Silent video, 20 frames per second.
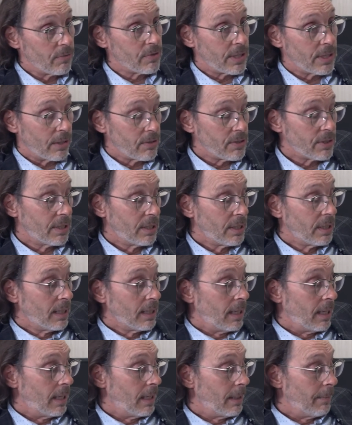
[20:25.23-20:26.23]
nerve cells.
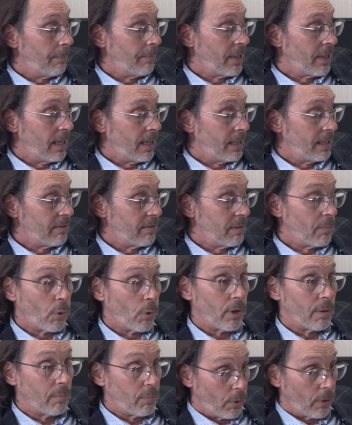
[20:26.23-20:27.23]
And even
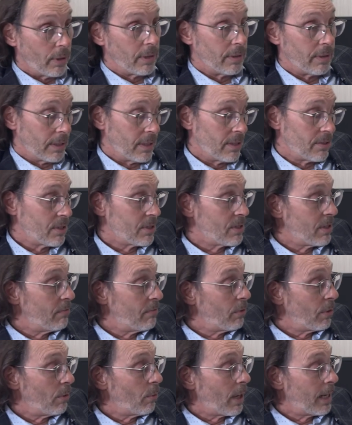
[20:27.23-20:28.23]
more important, as I said,
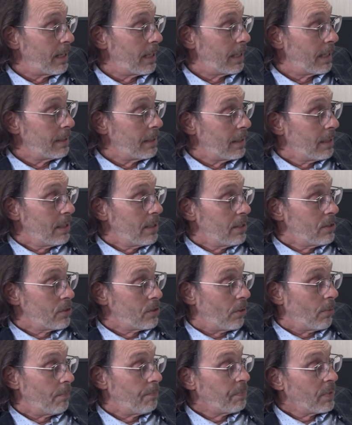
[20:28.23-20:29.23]
for the right eye.
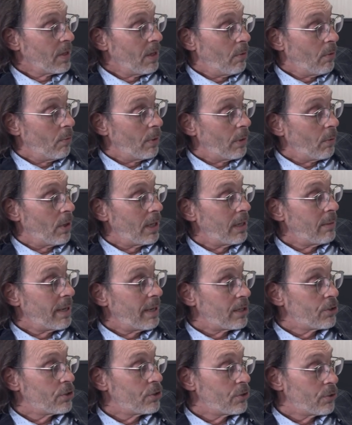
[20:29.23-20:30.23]
So we want to
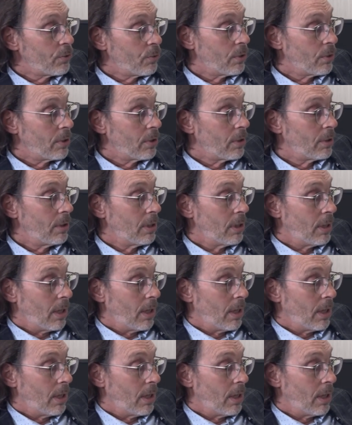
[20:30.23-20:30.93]
make sure,